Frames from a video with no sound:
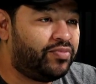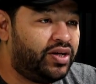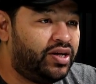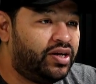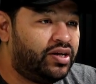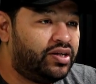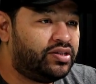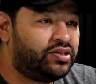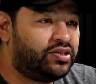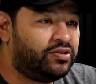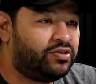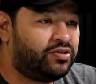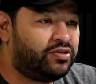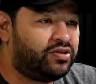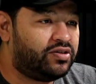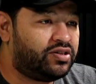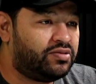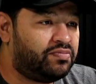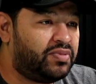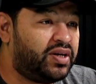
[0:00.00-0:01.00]

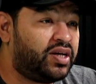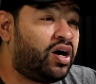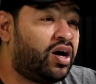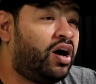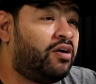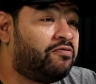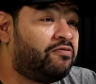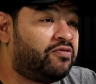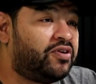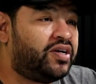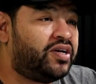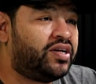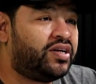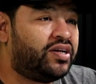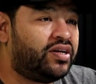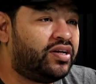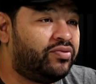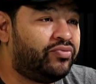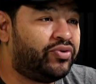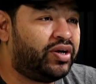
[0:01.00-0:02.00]
to be confident
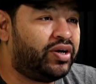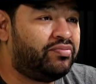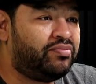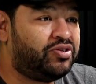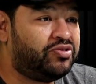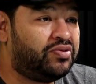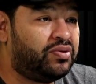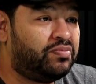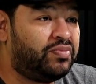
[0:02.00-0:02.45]
in what I'm doing,